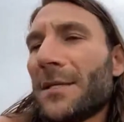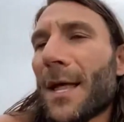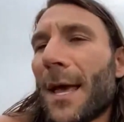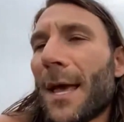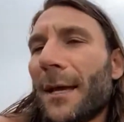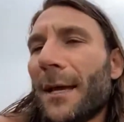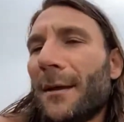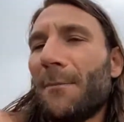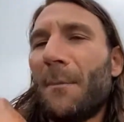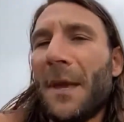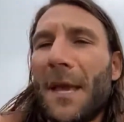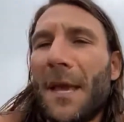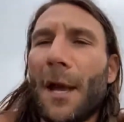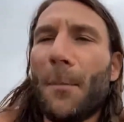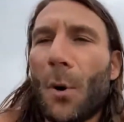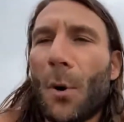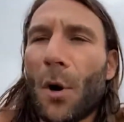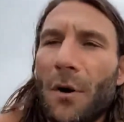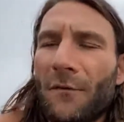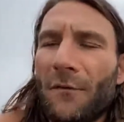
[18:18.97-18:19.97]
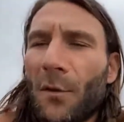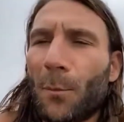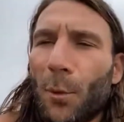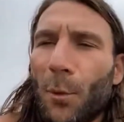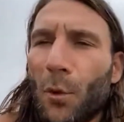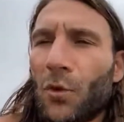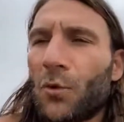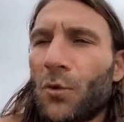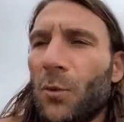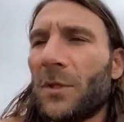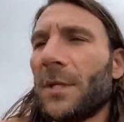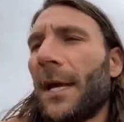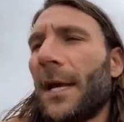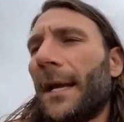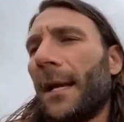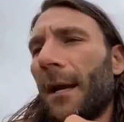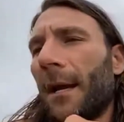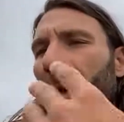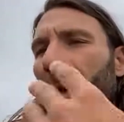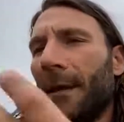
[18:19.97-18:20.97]
like being a part of the Bruce was
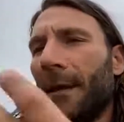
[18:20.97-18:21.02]
like